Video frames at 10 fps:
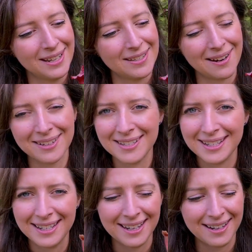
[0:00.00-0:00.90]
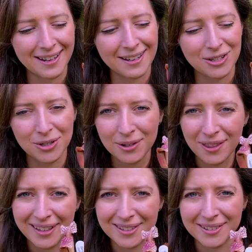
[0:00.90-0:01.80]
Sarracenia Judith
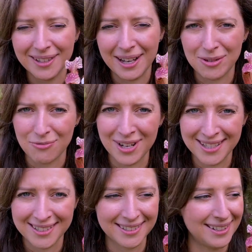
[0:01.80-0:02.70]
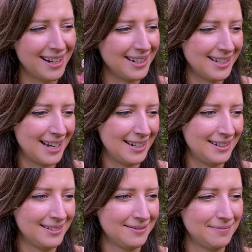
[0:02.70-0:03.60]
Hindle has risen
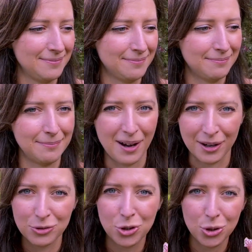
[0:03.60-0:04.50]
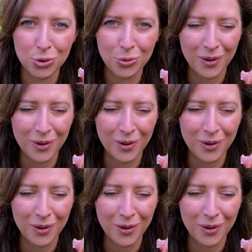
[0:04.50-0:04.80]
again. Mark II.